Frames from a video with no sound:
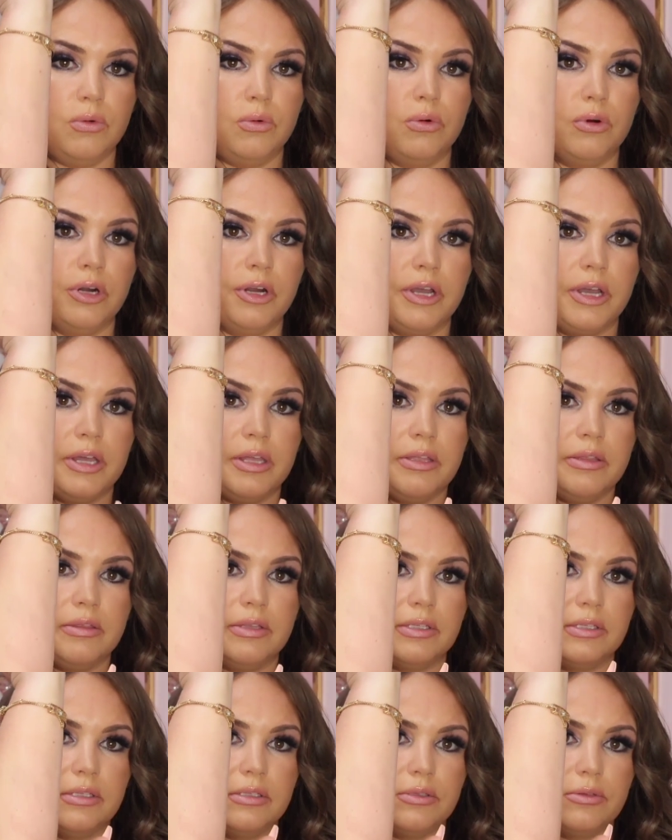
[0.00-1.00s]
Aura.
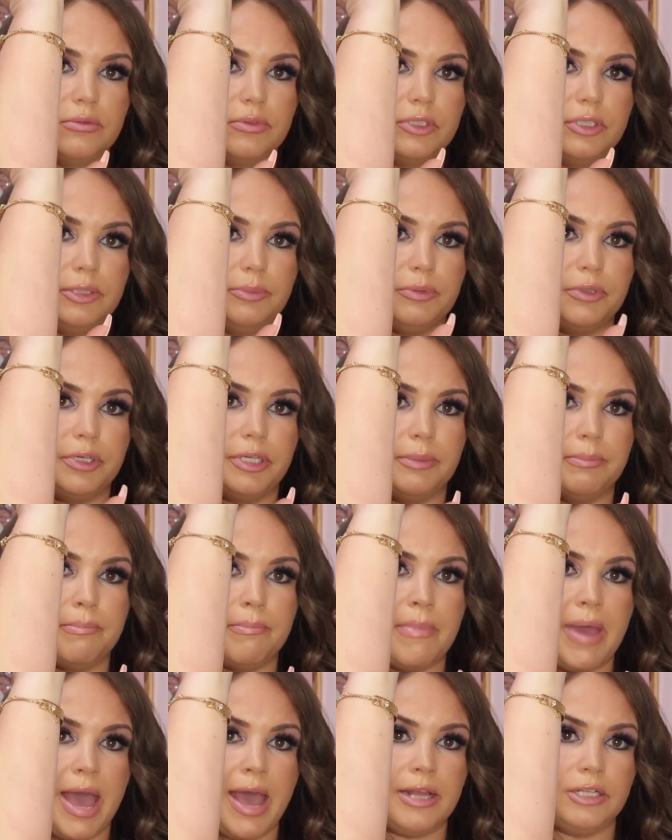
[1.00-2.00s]
This is a really pretty
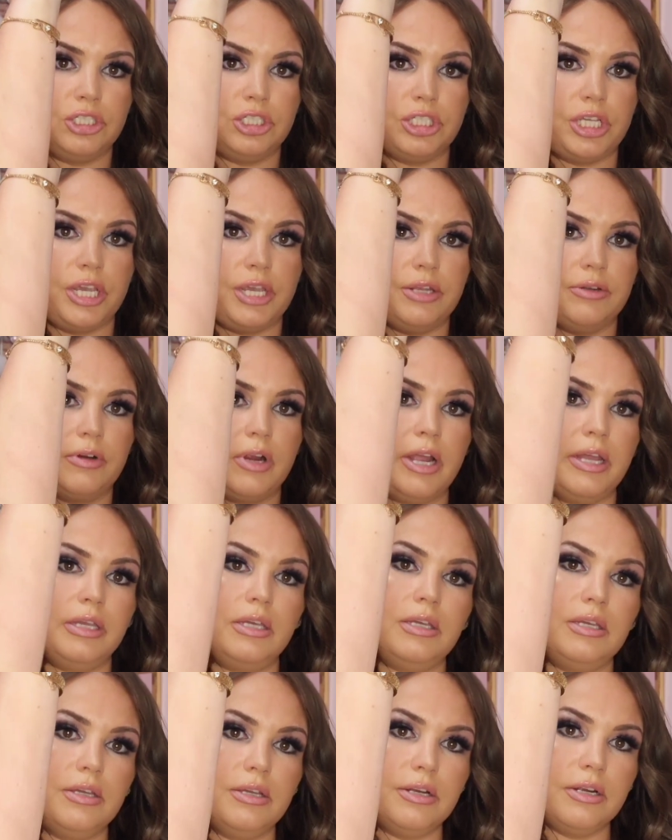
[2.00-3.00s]
matte shade right
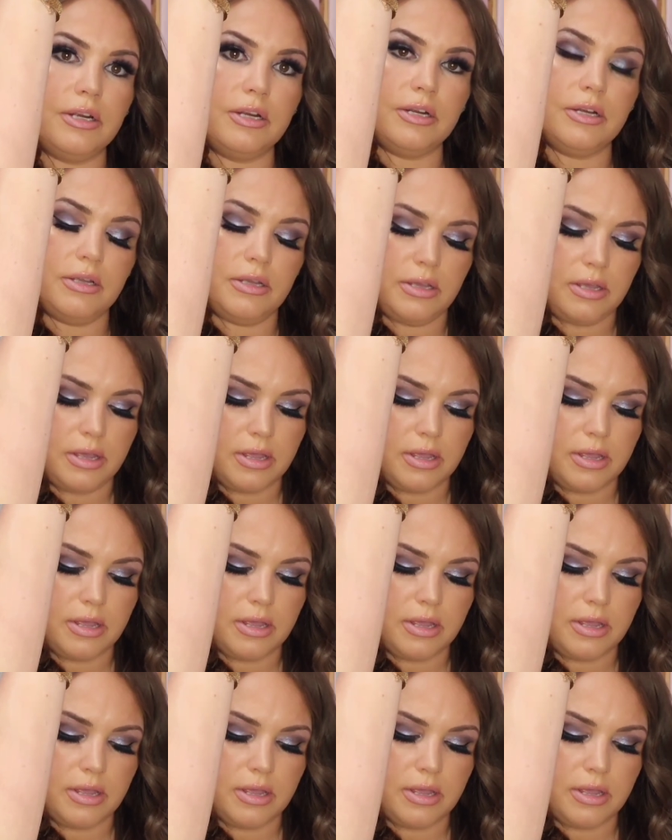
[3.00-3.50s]
here.